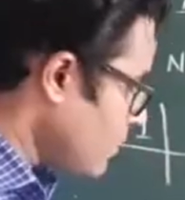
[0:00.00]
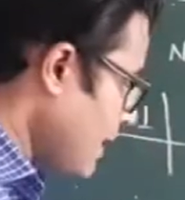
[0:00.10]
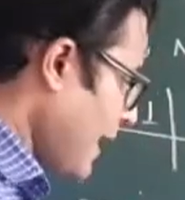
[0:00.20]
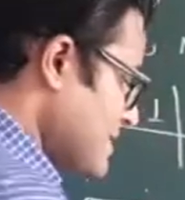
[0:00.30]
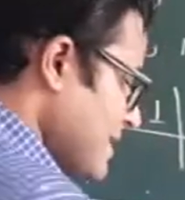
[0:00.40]

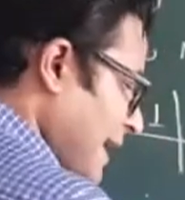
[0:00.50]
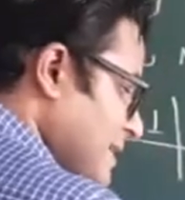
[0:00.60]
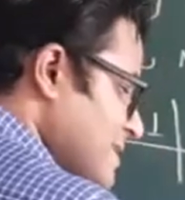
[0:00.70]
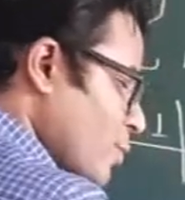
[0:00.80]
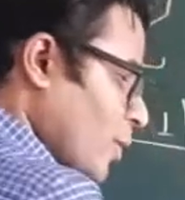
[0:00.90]
as n
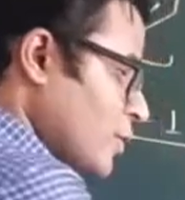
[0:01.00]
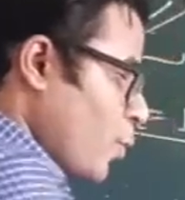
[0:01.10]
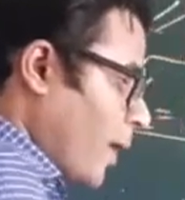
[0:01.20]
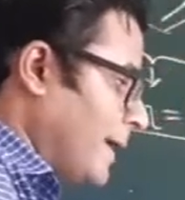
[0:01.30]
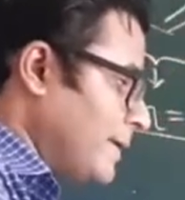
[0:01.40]
is equal to
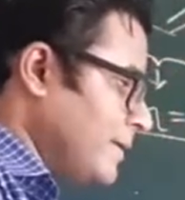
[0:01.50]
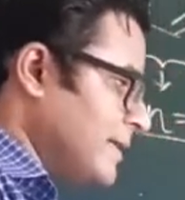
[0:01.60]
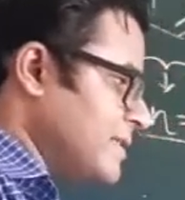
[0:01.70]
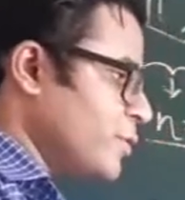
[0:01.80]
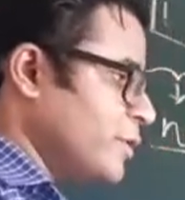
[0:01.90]
1,
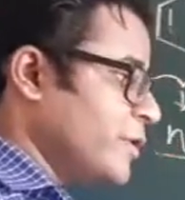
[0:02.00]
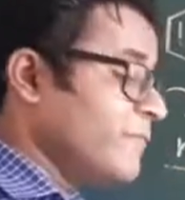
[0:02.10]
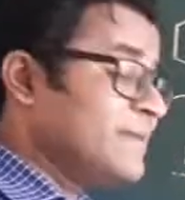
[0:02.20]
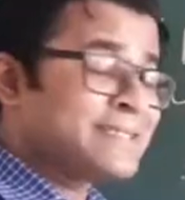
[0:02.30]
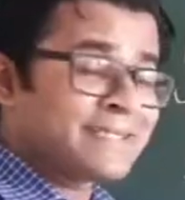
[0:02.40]
it is going to
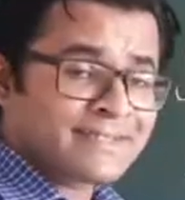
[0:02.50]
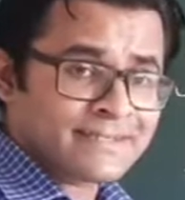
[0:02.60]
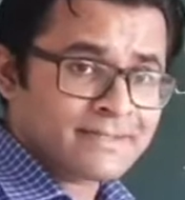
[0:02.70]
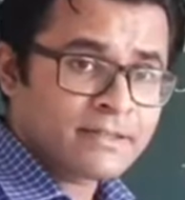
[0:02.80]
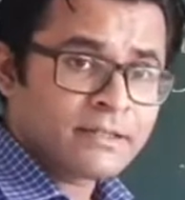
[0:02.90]
give me
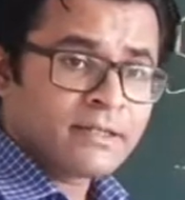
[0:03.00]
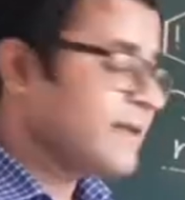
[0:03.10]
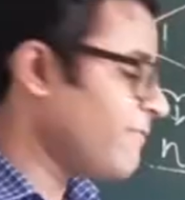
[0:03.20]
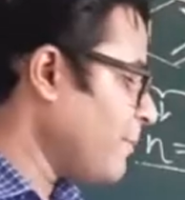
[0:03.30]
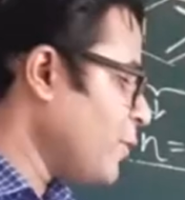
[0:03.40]
6.
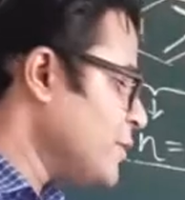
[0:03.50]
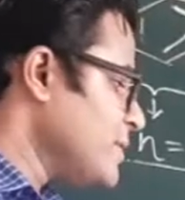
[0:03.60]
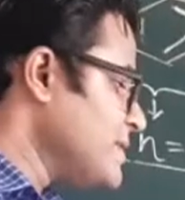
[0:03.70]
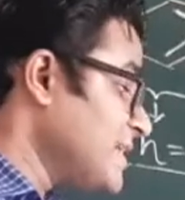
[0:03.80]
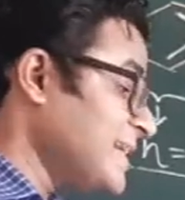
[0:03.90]
If I am going
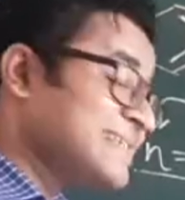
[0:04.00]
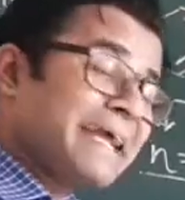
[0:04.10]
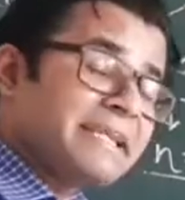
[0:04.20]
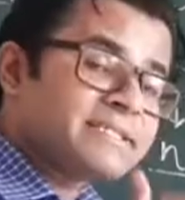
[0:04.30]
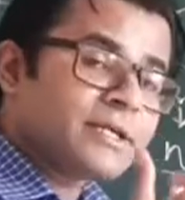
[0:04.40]
to insert as
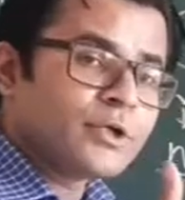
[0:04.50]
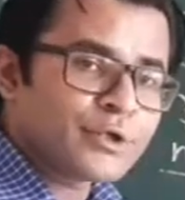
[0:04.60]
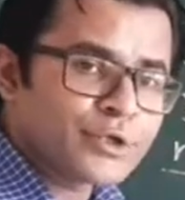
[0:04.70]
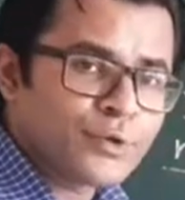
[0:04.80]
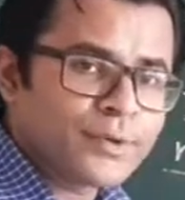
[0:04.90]
n is equal
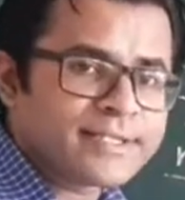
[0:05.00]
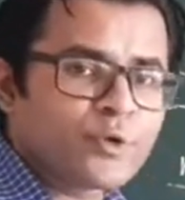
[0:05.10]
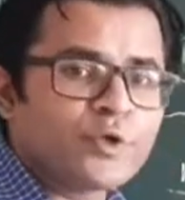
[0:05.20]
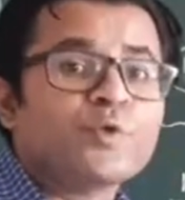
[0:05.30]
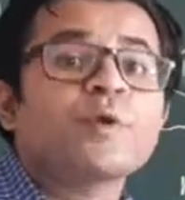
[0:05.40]
to 2, it is
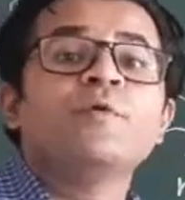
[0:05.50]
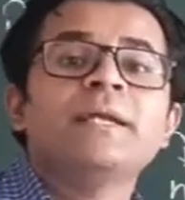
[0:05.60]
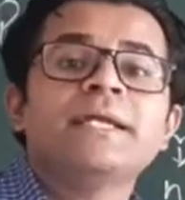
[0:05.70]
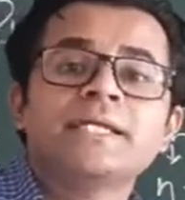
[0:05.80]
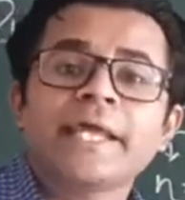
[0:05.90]
going to give
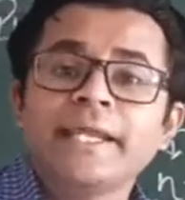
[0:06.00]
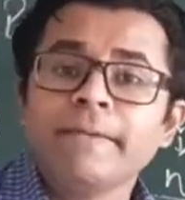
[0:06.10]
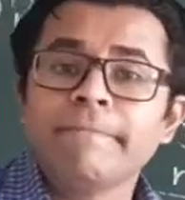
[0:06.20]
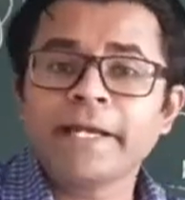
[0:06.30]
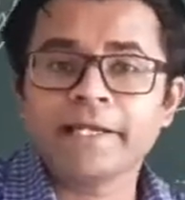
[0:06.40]
me
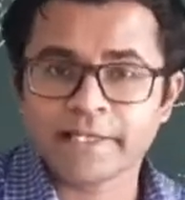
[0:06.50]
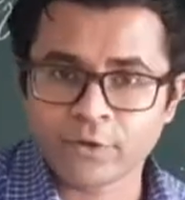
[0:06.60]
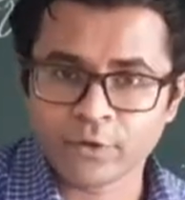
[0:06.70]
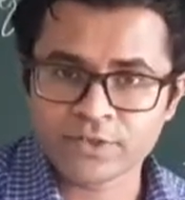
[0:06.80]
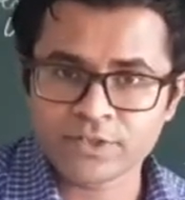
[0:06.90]
10 pi
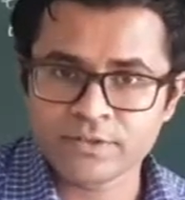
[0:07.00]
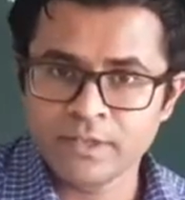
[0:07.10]
electrons.